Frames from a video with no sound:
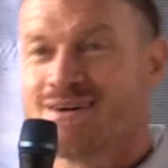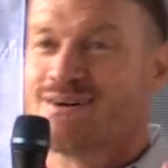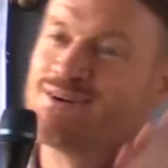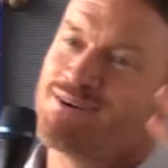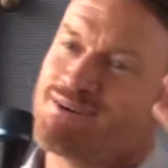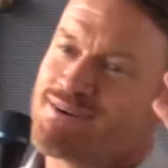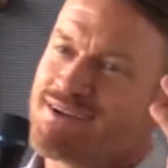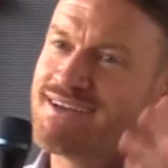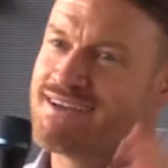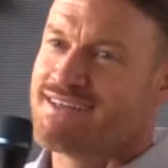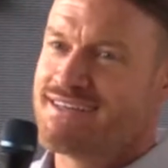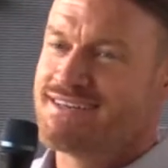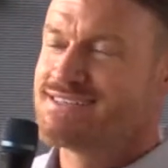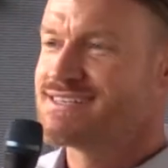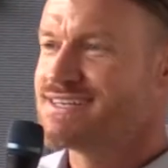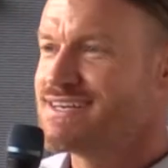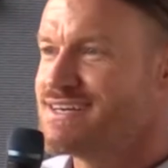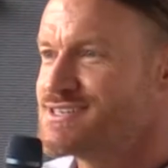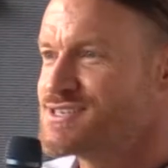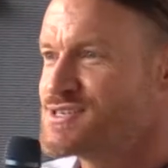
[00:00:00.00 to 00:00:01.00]
Oh, okay, they
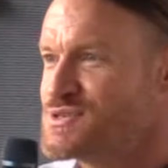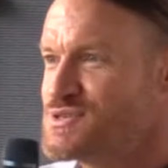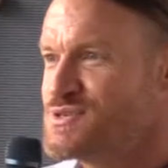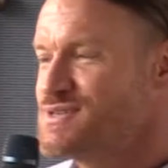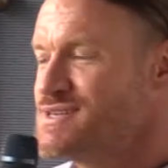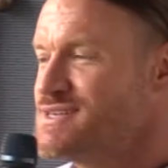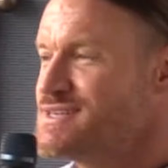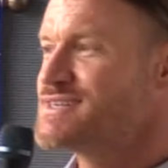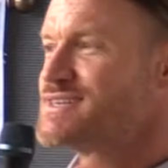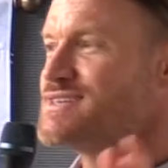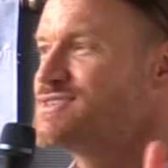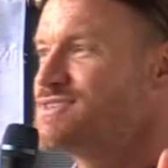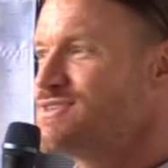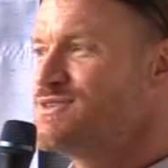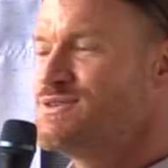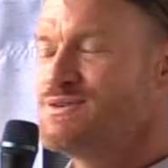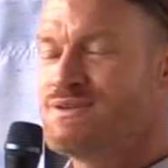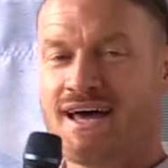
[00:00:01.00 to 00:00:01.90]
say I should do this, I should do